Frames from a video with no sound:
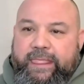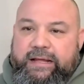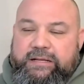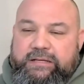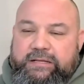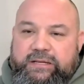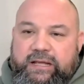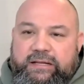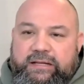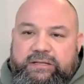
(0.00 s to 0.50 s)

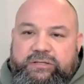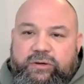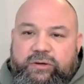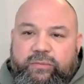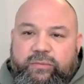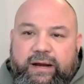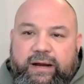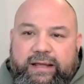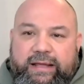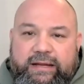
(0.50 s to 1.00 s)
And and so
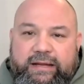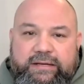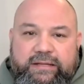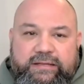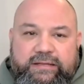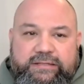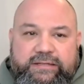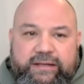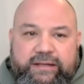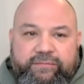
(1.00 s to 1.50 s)
when I get to
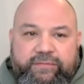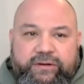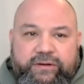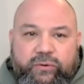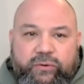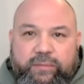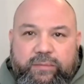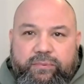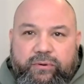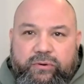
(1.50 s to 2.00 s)
this
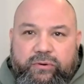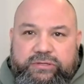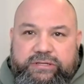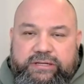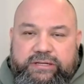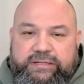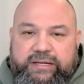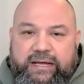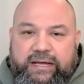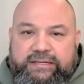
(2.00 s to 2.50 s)
inventory
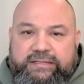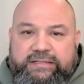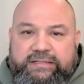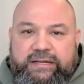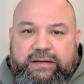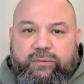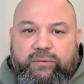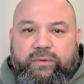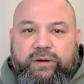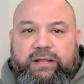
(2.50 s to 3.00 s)
process, I
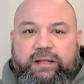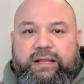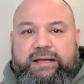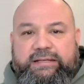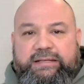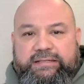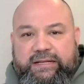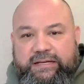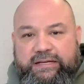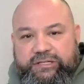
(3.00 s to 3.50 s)
see a
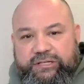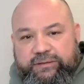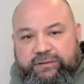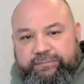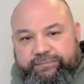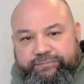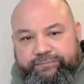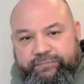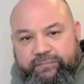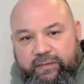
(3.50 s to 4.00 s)

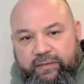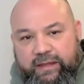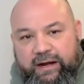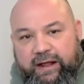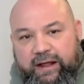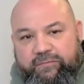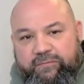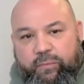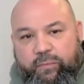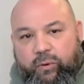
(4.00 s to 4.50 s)
realization
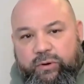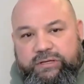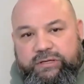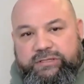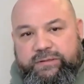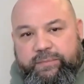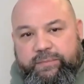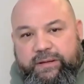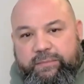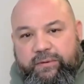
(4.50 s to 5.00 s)
that I've
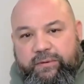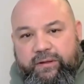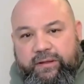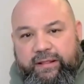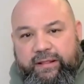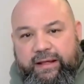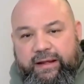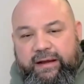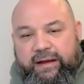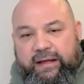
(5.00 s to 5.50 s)
poisoned people
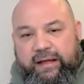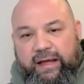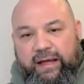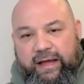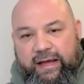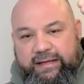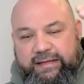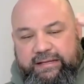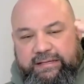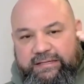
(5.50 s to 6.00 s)
and then
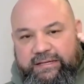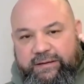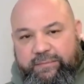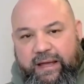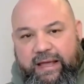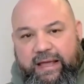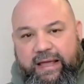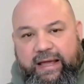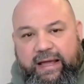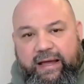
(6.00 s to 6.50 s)
I can see
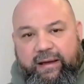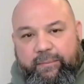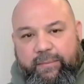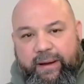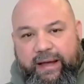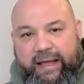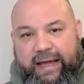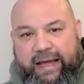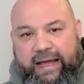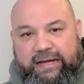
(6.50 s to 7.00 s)
my
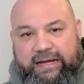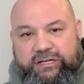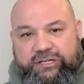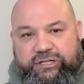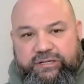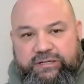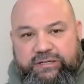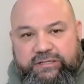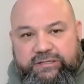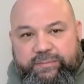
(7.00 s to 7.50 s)
my
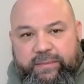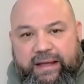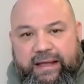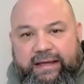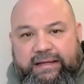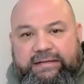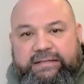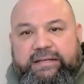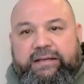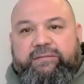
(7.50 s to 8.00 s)
actions, my
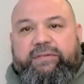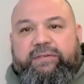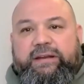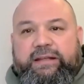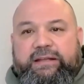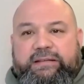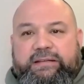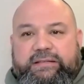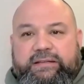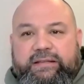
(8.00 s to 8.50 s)

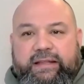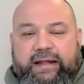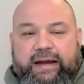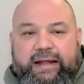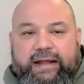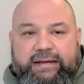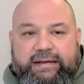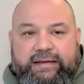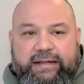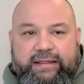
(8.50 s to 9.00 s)
activities
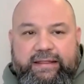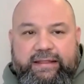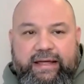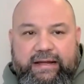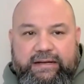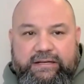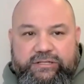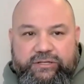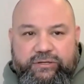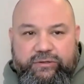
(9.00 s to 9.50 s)
that I did
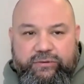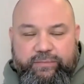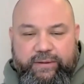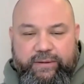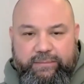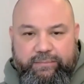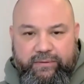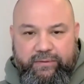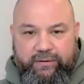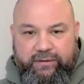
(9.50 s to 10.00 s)
that to
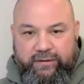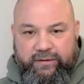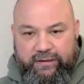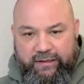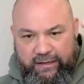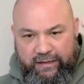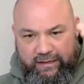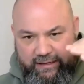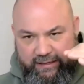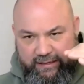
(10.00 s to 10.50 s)
people.
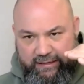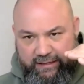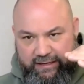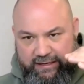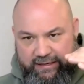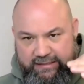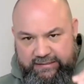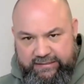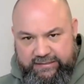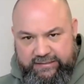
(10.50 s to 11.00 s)
And then
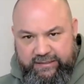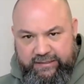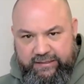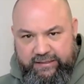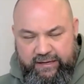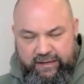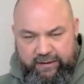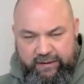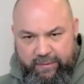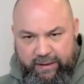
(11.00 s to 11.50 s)
I can
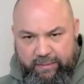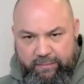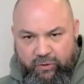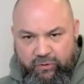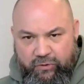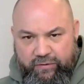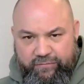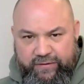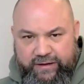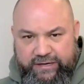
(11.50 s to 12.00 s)
see my
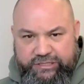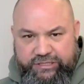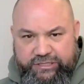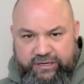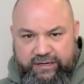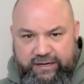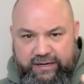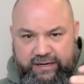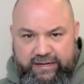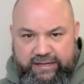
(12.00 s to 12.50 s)

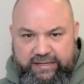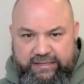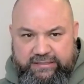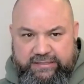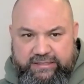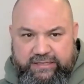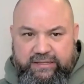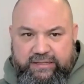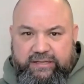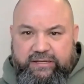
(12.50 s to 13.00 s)
motivation and I can
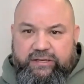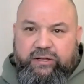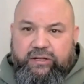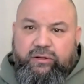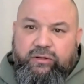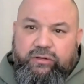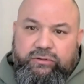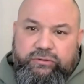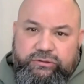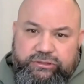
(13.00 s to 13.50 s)
see the
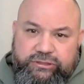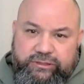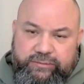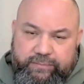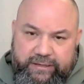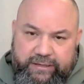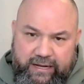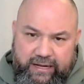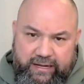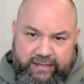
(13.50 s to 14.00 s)

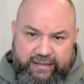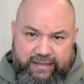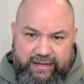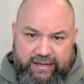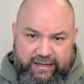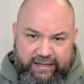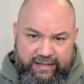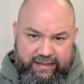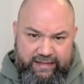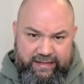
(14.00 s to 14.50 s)
delusion behind
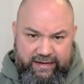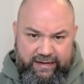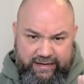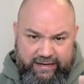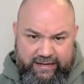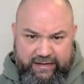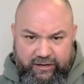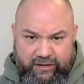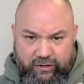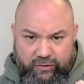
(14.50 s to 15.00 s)
that. And then I
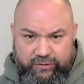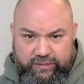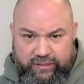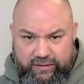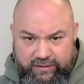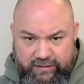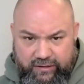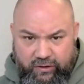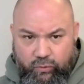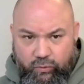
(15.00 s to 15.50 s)
can go to
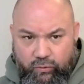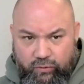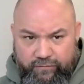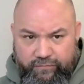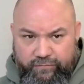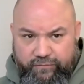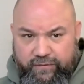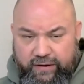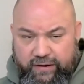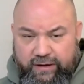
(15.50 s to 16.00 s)
the core
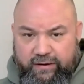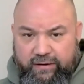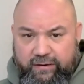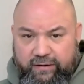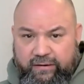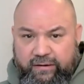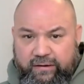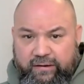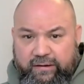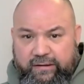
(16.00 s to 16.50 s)

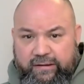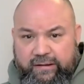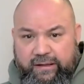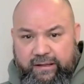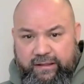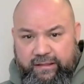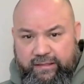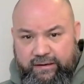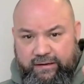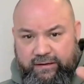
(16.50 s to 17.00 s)
fear.
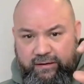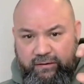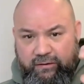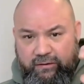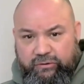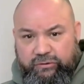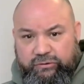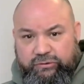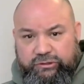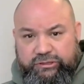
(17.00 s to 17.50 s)
The
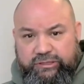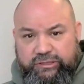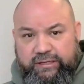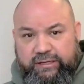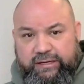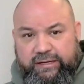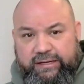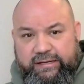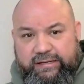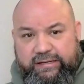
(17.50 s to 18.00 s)

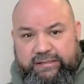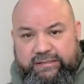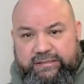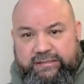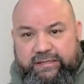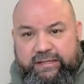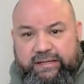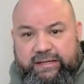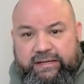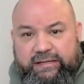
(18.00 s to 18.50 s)
delusion
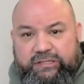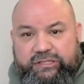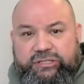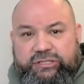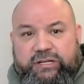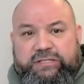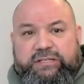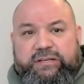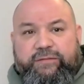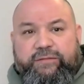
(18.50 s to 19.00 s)
is the
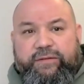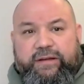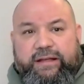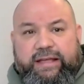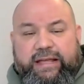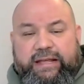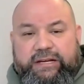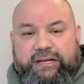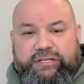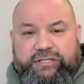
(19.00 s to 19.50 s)

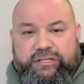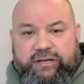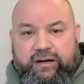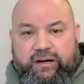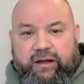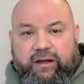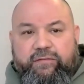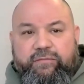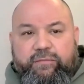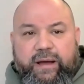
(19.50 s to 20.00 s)
justification
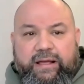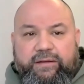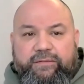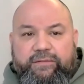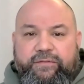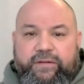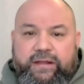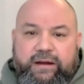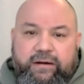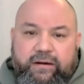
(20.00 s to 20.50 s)
of my
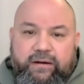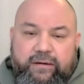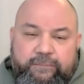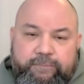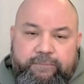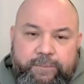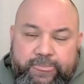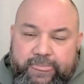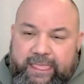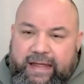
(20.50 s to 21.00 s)
fear
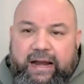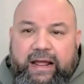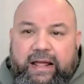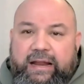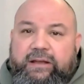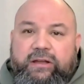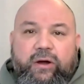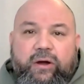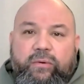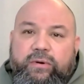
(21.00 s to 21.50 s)
that
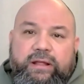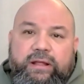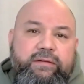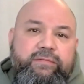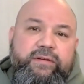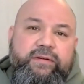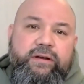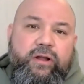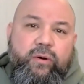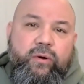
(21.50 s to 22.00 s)
I don't
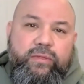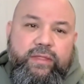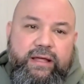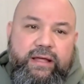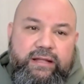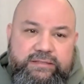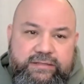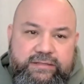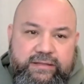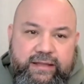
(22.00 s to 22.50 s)
even know
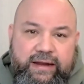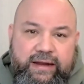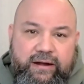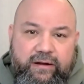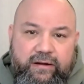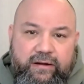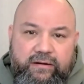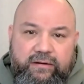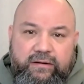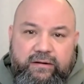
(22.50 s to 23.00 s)
that's
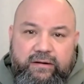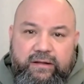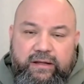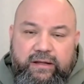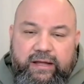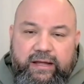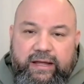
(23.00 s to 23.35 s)
there.